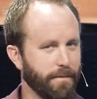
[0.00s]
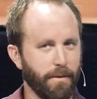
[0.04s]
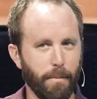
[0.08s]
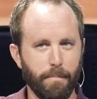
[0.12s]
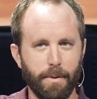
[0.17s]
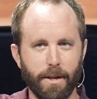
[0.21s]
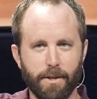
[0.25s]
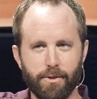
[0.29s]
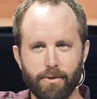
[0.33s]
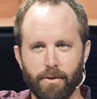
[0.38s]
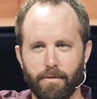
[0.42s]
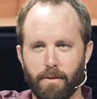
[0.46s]
I have a
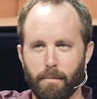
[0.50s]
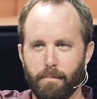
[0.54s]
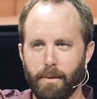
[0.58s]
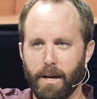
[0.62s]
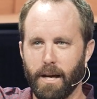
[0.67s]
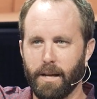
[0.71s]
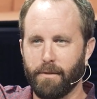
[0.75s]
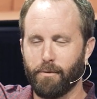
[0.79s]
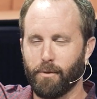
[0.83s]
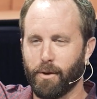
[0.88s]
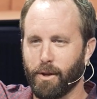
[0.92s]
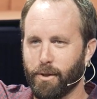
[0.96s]
picture of the
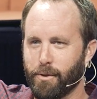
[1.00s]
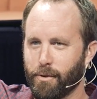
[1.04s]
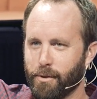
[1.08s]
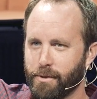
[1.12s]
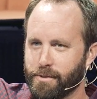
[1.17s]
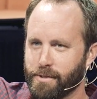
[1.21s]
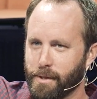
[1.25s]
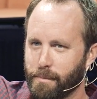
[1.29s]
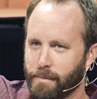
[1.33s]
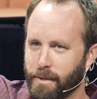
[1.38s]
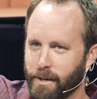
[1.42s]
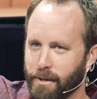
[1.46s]
bed. If you want to throw
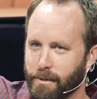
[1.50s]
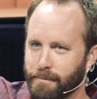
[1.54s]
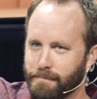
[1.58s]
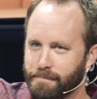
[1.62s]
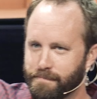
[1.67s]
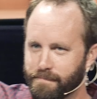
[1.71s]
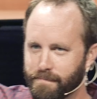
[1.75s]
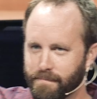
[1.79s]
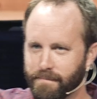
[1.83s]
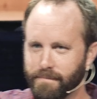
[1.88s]
this up there,